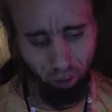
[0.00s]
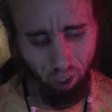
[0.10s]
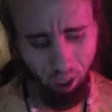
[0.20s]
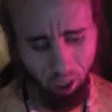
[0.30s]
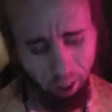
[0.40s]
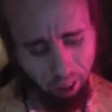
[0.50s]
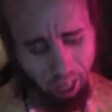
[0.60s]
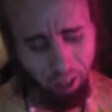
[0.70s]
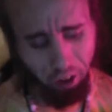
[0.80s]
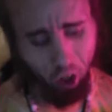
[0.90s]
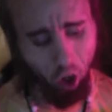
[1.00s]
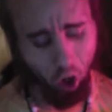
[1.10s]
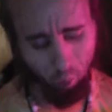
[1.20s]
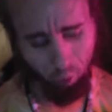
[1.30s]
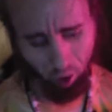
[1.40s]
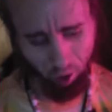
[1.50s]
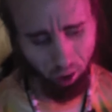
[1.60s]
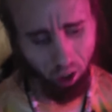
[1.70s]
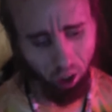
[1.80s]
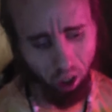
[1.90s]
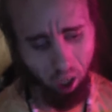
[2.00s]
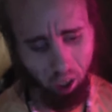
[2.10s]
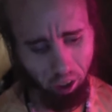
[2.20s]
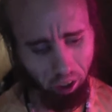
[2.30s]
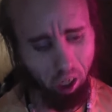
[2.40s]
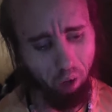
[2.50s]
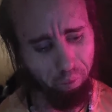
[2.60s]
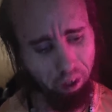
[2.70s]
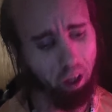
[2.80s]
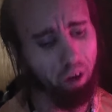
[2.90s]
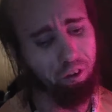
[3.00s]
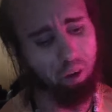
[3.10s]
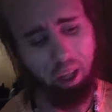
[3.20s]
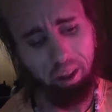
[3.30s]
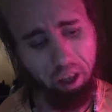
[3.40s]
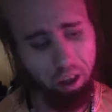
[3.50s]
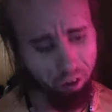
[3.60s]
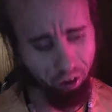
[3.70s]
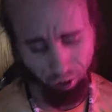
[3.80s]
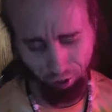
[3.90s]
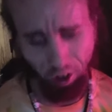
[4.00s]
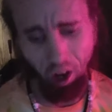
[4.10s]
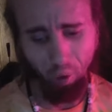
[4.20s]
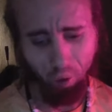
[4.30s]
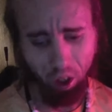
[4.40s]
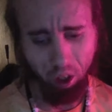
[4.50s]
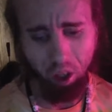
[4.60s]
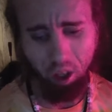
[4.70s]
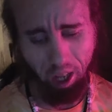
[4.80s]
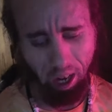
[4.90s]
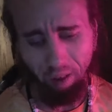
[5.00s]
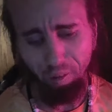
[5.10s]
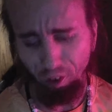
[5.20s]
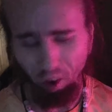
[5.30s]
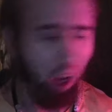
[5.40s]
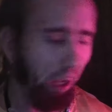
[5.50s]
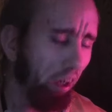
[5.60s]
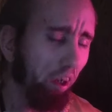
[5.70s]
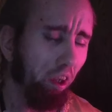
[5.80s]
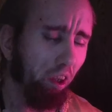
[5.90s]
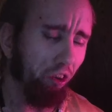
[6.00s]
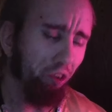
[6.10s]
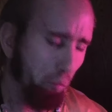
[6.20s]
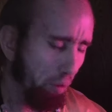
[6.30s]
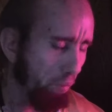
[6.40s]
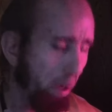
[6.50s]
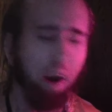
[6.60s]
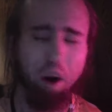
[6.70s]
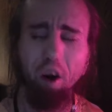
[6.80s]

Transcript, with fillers: that deal over, you know, videos like this to show that I'm trying to be better.